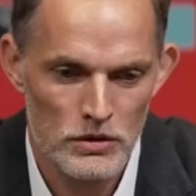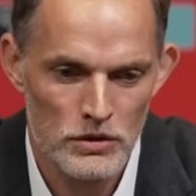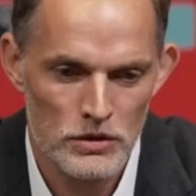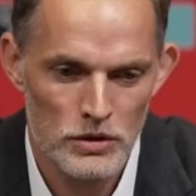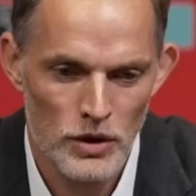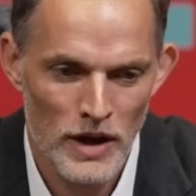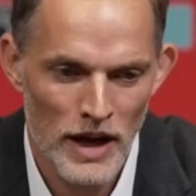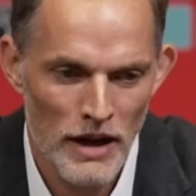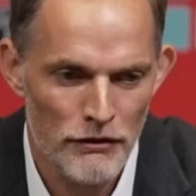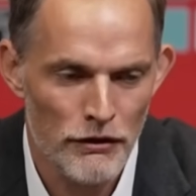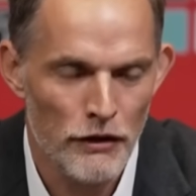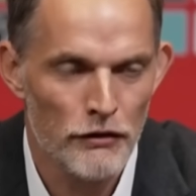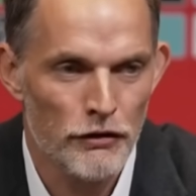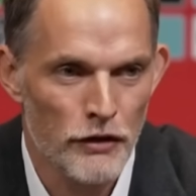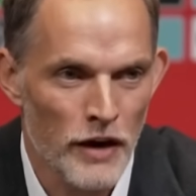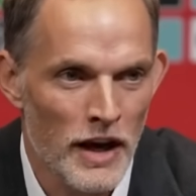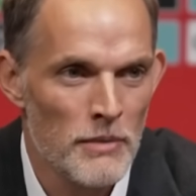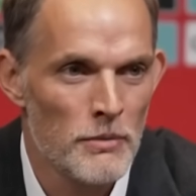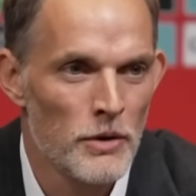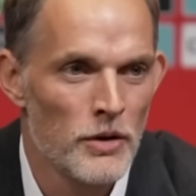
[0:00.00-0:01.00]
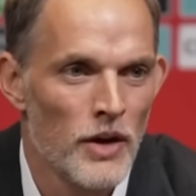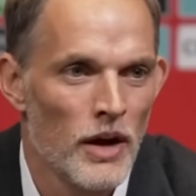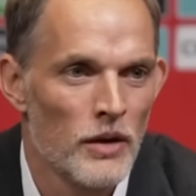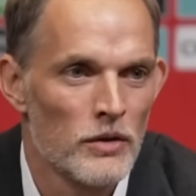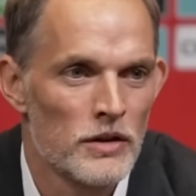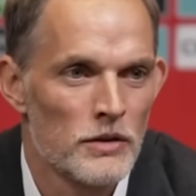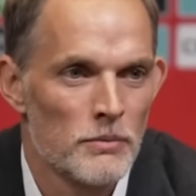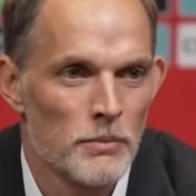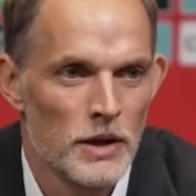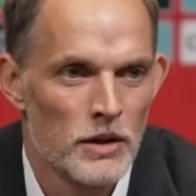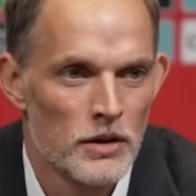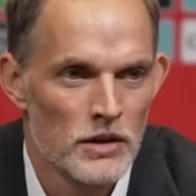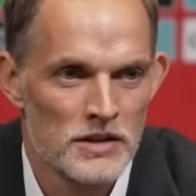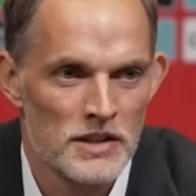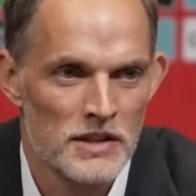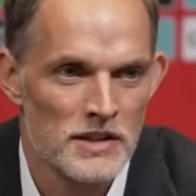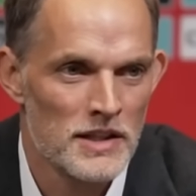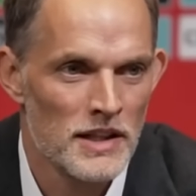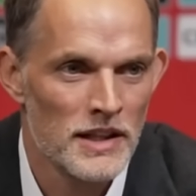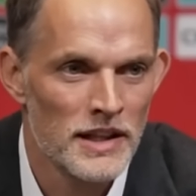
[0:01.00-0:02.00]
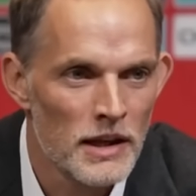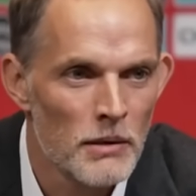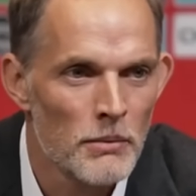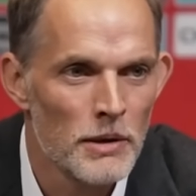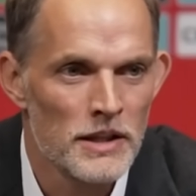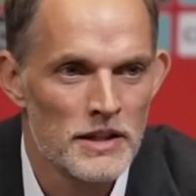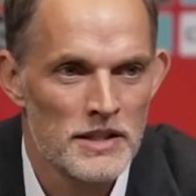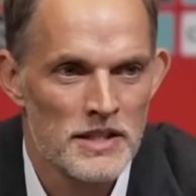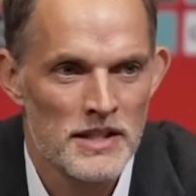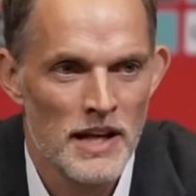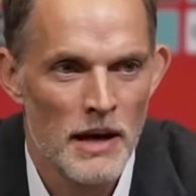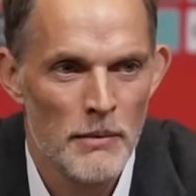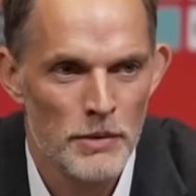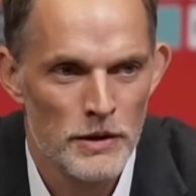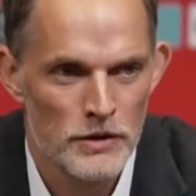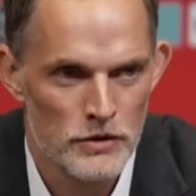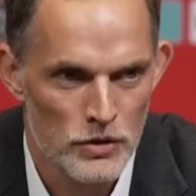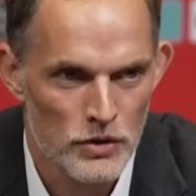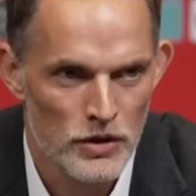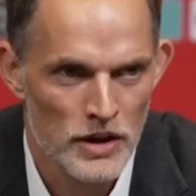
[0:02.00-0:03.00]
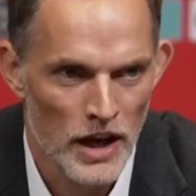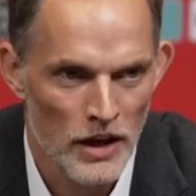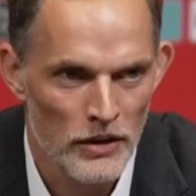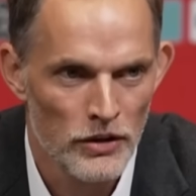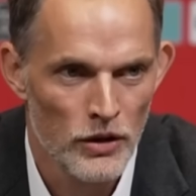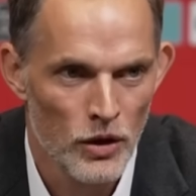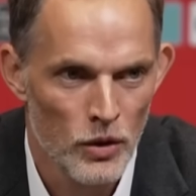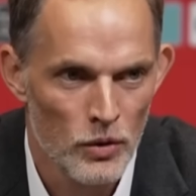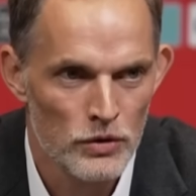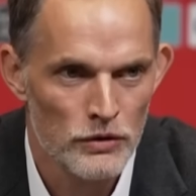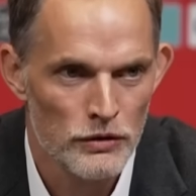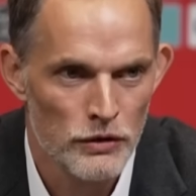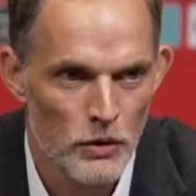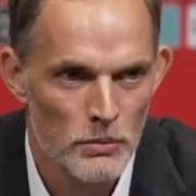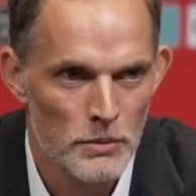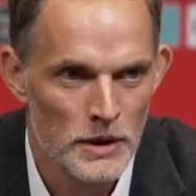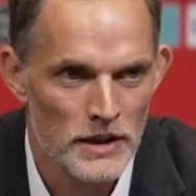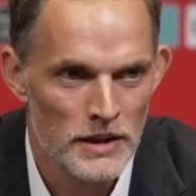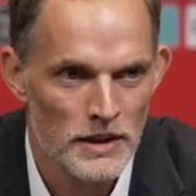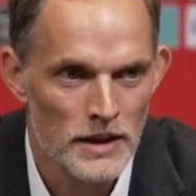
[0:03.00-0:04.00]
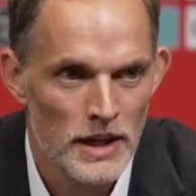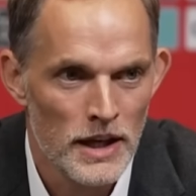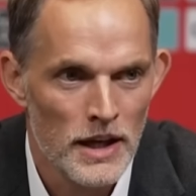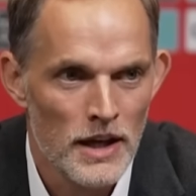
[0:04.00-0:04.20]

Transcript: to have a frame around it because it's a little bit a step into the unknown for me.